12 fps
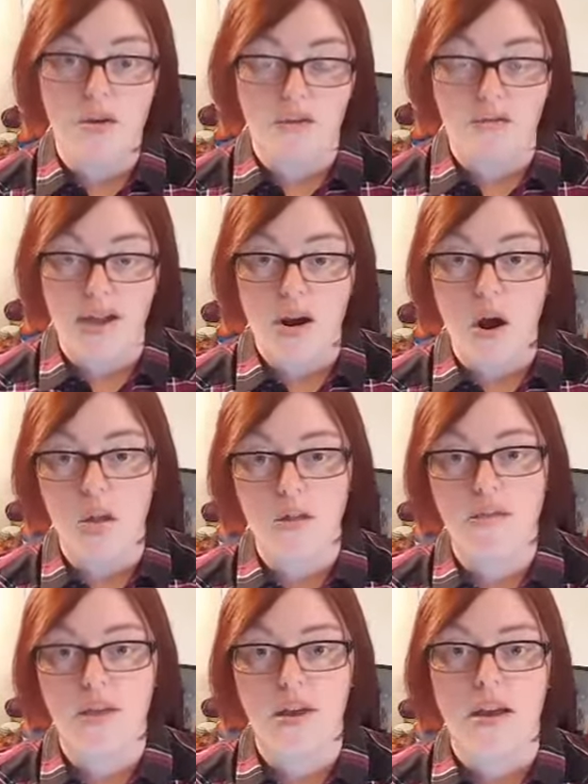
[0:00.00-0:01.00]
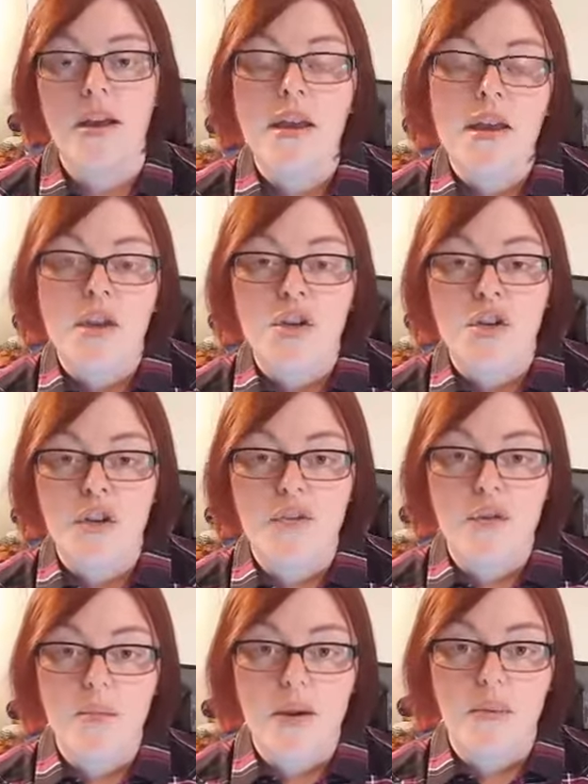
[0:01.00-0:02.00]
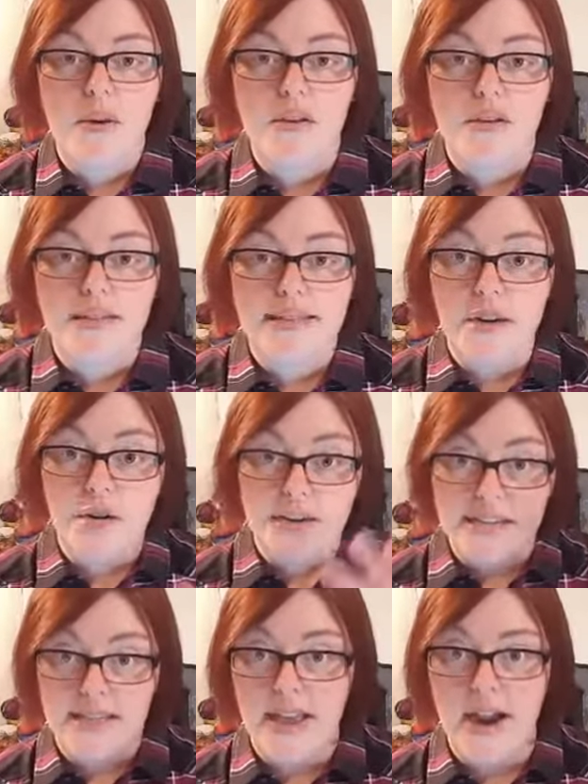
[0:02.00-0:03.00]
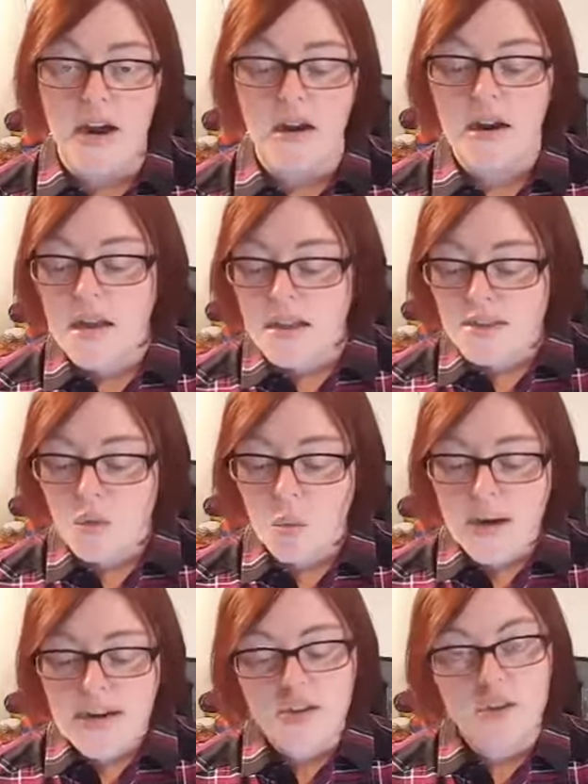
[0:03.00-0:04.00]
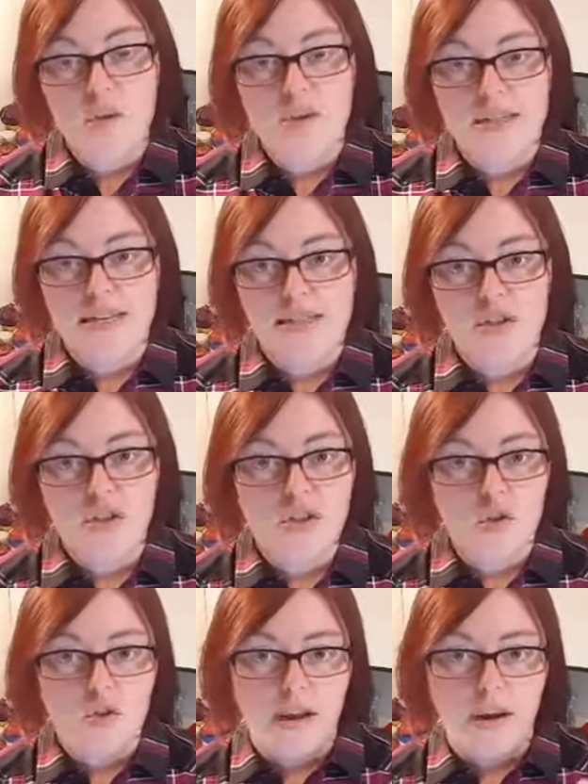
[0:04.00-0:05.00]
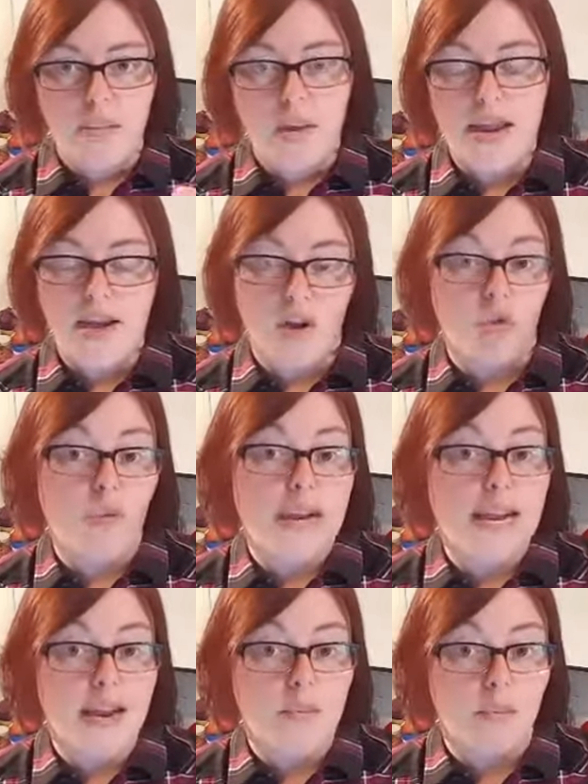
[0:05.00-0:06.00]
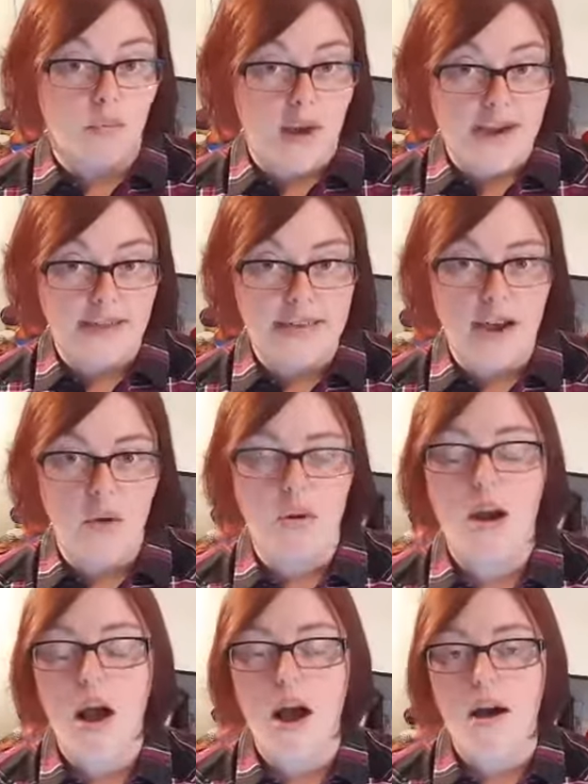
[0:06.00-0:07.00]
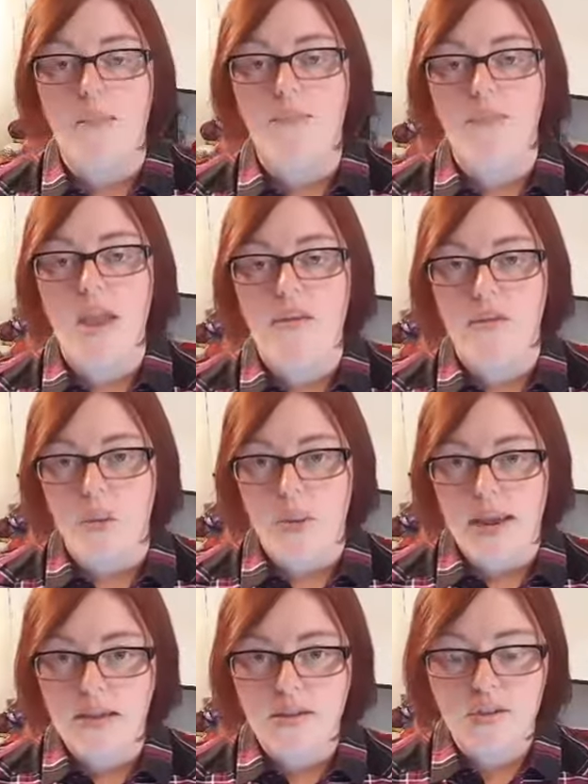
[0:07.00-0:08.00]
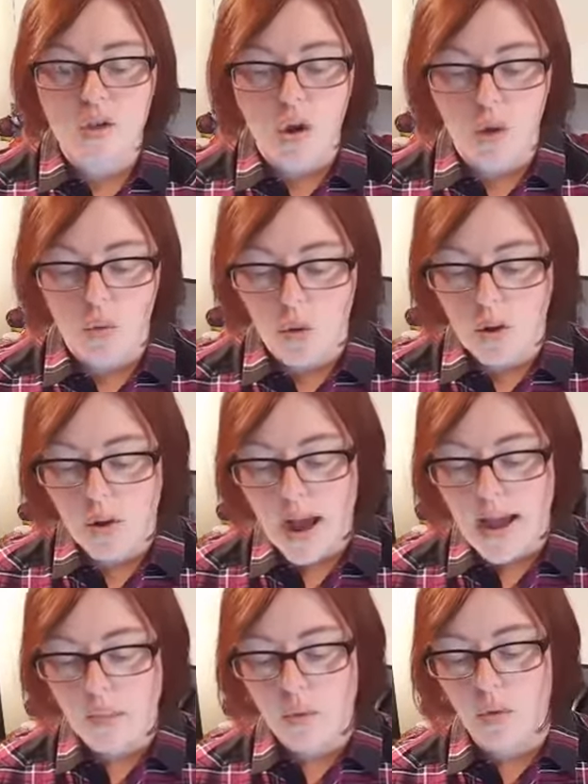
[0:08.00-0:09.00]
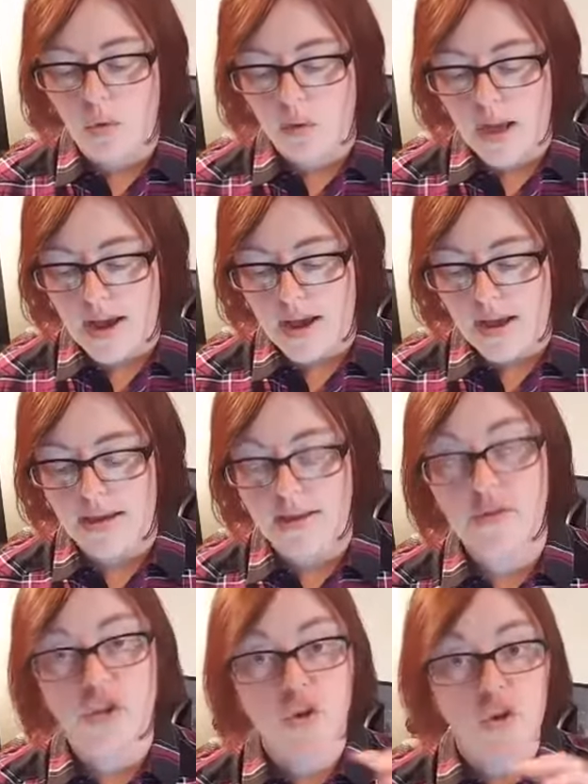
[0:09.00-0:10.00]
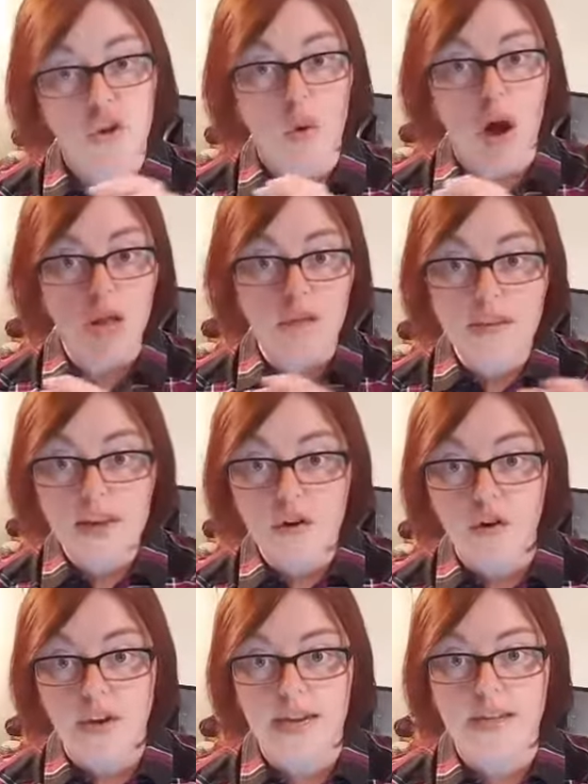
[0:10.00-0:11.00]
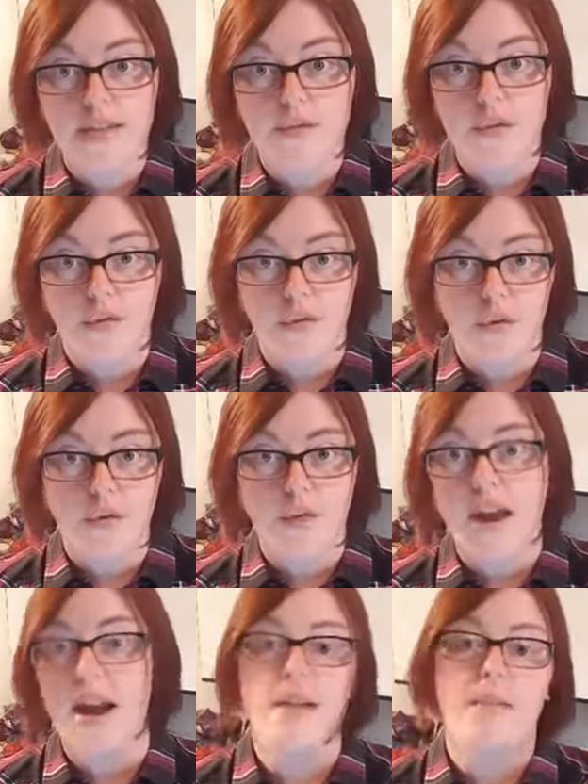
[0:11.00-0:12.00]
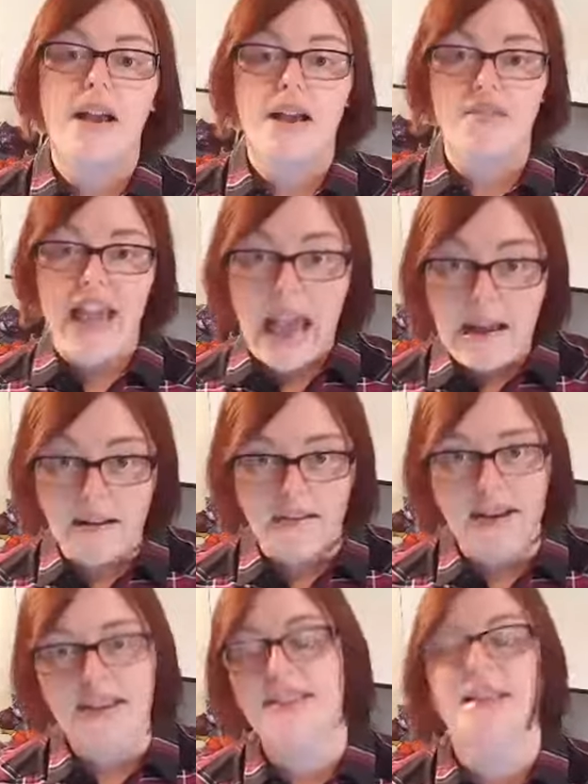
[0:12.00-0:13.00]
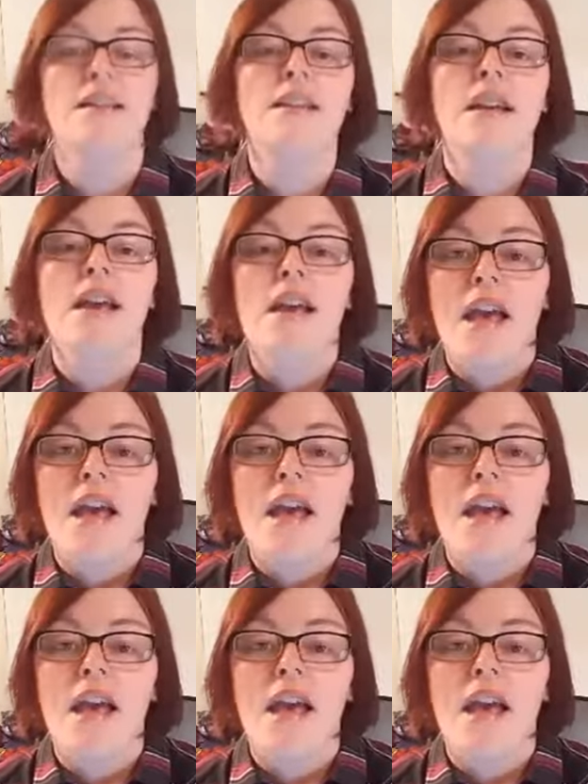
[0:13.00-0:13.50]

You can find all of the Junk Food Made Real series there. So what I do is I essentially do like an ingredient breakdown every week. So I will show you all of the ingredients for the food that I'm kind of analyzing.